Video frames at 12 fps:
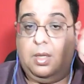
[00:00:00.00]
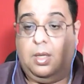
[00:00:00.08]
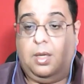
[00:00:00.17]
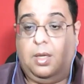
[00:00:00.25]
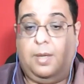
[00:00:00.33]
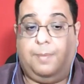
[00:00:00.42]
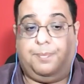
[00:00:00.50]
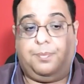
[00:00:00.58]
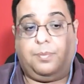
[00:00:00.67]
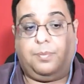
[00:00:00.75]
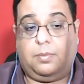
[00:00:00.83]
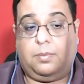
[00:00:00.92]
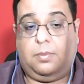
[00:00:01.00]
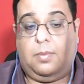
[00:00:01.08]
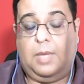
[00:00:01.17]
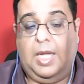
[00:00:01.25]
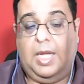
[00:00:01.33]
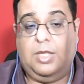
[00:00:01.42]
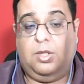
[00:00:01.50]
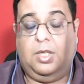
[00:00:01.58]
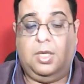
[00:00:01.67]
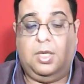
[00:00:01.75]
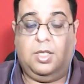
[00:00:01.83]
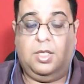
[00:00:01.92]
Um, and so
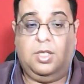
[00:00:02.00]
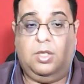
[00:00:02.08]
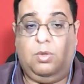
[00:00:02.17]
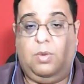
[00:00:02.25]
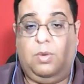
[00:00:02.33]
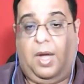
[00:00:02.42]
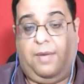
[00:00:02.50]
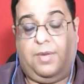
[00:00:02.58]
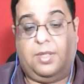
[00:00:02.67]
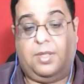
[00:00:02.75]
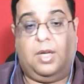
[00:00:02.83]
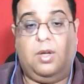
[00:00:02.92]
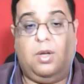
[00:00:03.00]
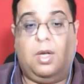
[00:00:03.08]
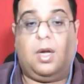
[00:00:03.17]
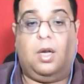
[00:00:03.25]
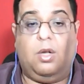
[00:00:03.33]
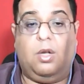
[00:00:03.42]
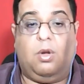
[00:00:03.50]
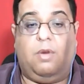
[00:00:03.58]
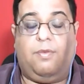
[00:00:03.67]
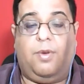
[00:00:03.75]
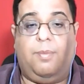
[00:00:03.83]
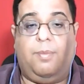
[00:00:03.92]
the decision to have a singular color
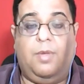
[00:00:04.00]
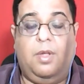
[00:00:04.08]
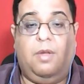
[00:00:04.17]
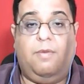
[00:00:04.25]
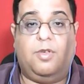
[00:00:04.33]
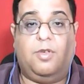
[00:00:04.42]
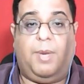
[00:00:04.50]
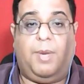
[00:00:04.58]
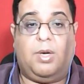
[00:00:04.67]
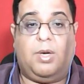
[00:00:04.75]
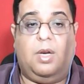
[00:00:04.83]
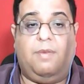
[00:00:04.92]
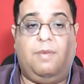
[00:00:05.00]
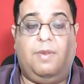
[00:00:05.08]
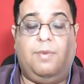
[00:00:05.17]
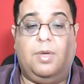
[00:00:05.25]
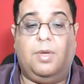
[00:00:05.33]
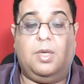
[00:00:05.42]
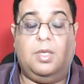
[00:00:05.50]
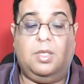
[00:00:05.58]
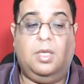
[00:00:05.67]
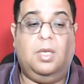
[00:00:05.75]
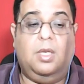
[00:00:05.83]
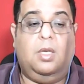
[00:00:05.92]
uniform for Zomato delivery
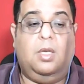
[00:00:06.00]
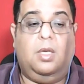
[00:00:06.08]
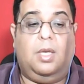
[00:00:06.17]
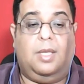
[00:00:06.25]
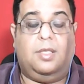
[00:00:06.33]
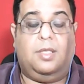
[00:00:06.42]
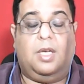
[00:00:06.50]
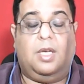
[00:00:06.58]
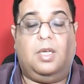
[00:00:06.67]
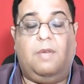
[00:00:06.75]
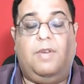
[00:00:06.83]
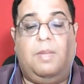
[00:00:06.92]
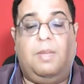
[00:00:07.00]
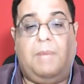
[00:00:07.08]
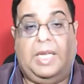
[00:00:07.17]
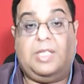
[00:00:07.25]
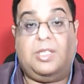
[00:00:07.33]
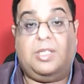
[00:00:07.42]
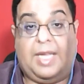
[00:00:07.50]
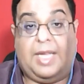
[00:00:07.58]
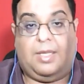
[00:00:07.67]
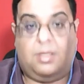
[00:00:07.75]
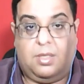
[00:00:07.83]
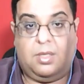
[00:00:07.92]
workers instinctively makes
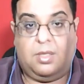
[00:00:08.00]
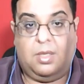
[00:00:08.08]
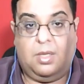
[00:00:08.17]
sense.